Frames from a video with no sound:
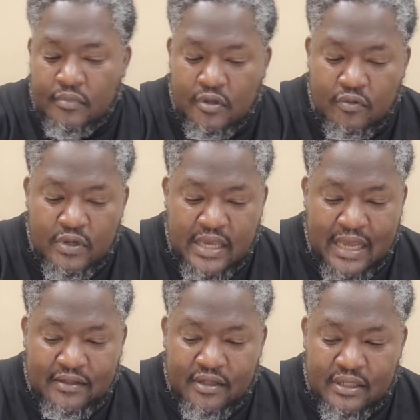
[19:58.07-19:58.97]
We
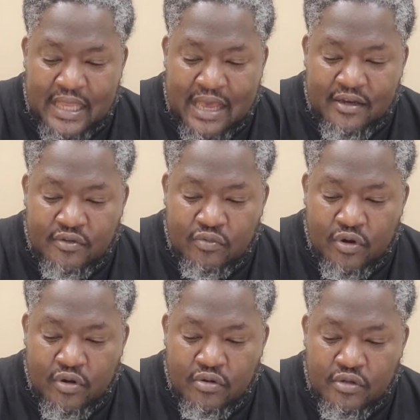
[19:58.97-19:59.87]
got to allow this
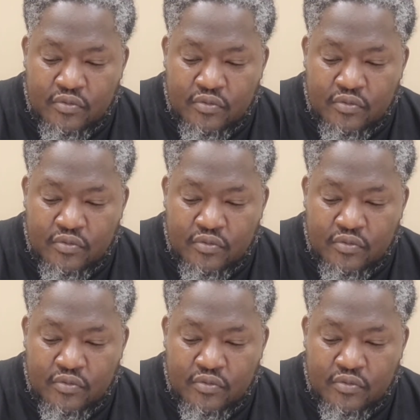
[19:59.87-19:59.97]
word to